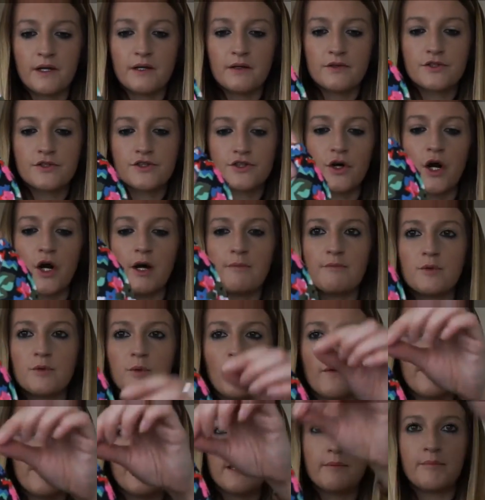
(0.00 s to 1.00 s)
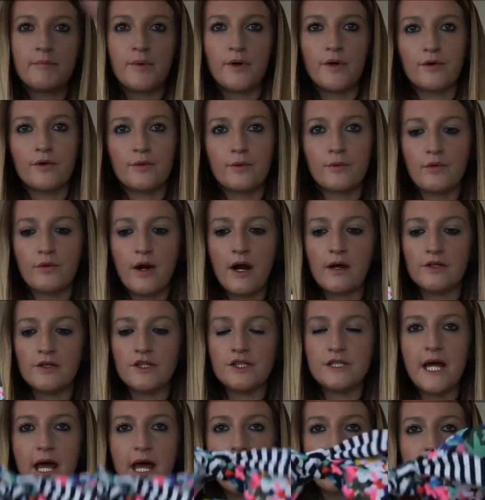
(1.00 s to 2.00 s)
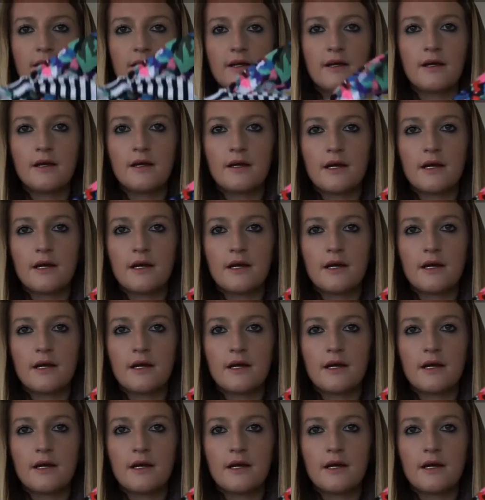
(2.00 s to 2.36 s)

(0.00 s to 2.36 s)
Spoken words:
striped one that you put around your neck.